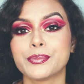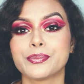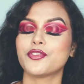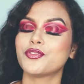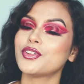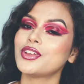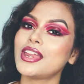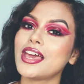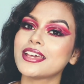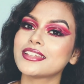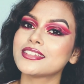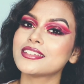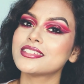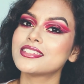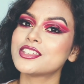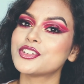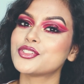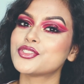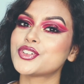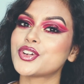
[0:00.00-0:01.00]
If you like
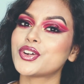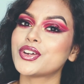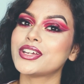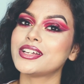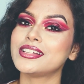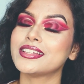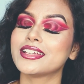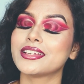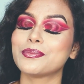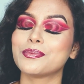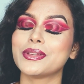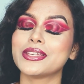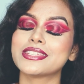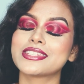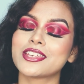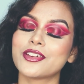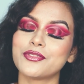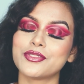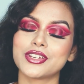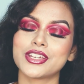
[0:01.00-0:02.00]
this tutorial, then
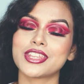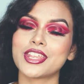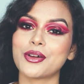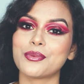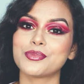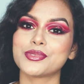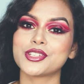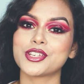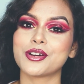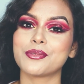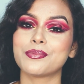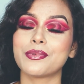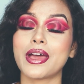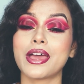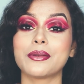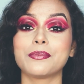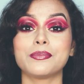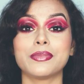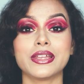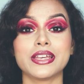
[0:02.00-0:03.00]
please give it a thumbs up,
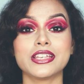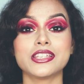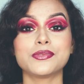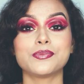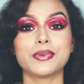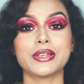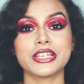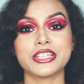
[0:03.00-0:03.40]
and please